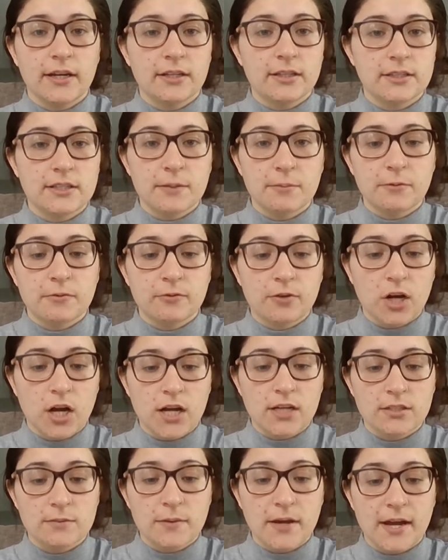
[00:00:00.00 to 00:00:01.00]
type of
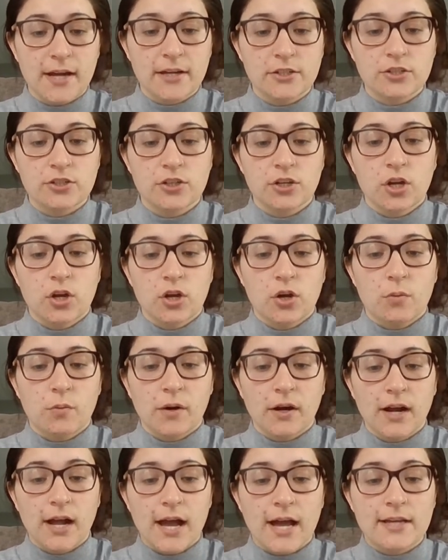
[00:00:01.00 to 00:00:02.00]
cross-match,
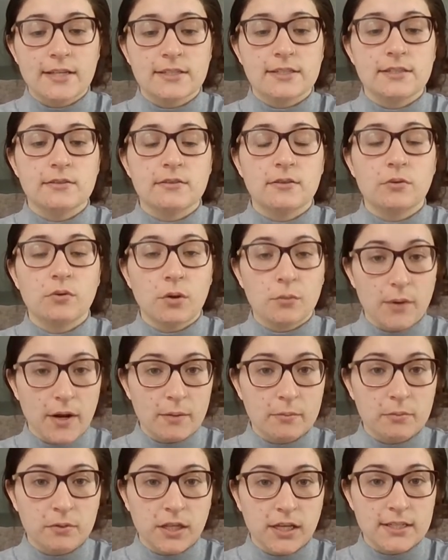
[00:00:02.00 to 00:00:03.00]
whereas a
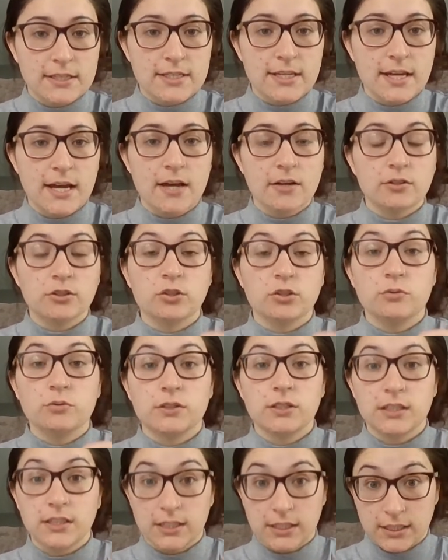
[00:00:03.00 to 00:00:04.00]
red blood cell, you
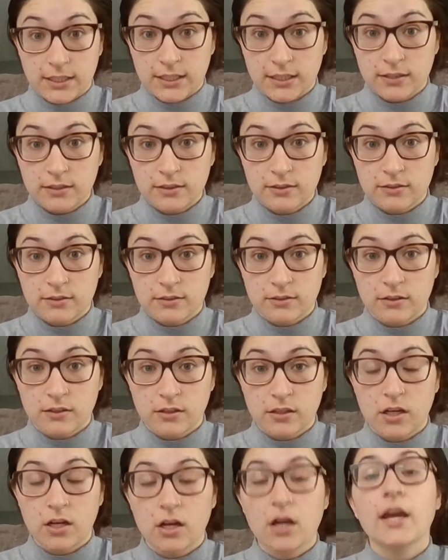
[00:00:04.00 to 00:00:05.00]
need
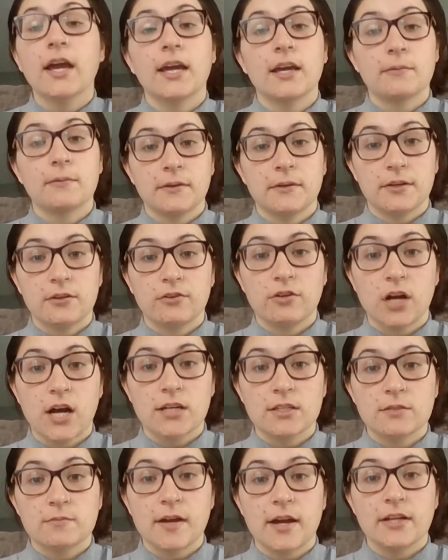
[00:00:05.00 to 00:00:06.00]
ABO
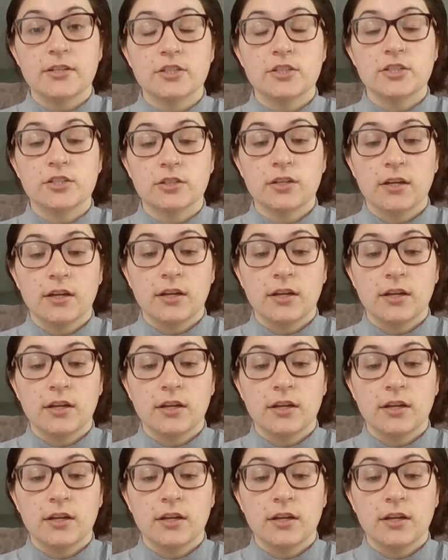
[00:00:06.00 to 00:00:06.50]
cross-match